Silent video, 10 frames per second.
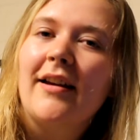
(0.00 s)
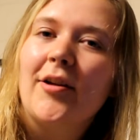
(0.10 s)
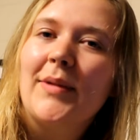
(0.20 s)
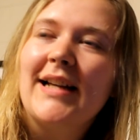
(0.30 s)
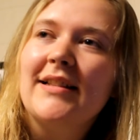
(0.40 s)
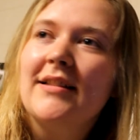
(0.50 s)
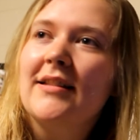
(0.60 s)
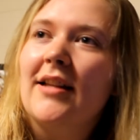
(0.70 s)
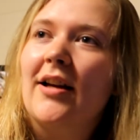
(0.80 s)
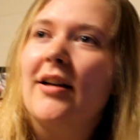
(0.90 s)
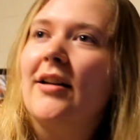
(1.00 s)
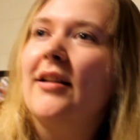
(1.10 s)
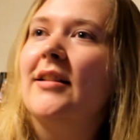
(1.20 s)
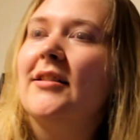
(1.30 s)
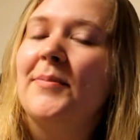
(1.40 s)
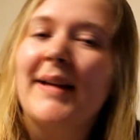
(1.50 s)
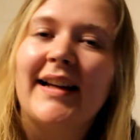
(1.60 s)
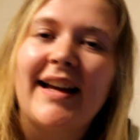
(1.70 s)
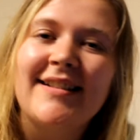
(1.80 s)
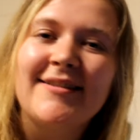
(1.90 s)
Hey lads, it's me
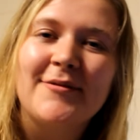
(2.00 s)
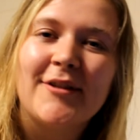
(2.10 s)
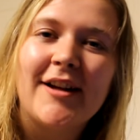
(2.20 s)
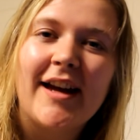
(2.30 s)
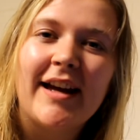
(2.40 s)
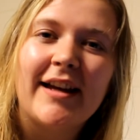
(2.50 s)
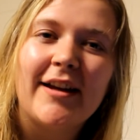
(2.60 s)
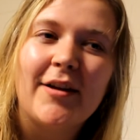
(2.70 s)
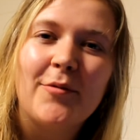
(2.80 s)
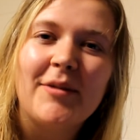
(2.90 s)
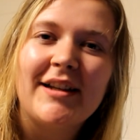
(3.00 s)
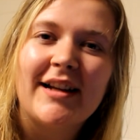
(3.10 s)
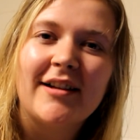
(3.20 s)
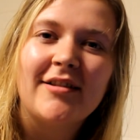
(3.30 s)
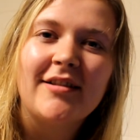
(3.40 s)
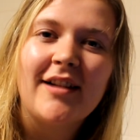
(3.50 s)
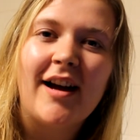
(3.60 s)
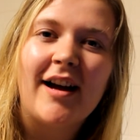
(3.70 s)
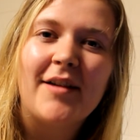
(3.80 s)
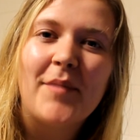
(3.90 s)
again. We're a weird angle.
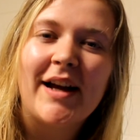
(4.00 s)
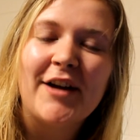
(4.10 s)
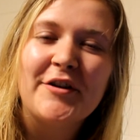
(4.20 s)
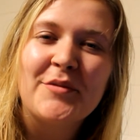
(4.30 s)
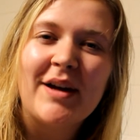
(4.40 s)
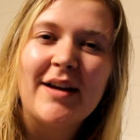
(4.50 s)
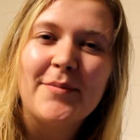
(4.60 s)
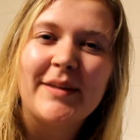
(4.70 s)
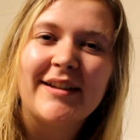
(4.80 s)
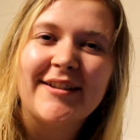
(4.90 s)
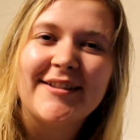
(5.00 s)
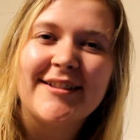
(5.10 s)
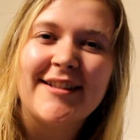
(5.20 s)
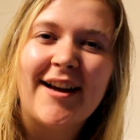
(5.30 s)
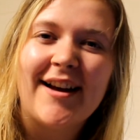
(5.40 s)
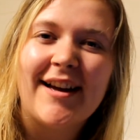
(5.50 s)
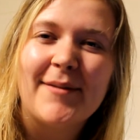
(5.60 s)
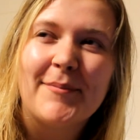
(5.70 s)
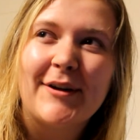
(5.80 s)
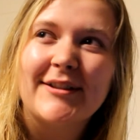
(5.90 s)
My hair is wet because I
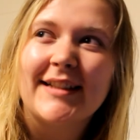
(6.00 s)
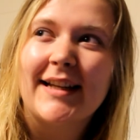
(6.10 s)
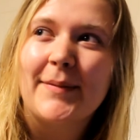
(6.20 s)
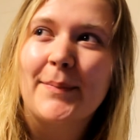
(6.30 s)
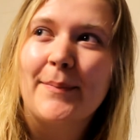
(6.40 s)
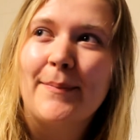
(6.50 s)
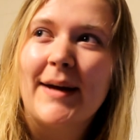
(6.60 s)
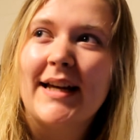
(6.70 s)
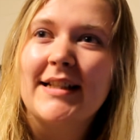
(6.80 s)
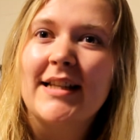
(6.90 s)
am about to get in bed.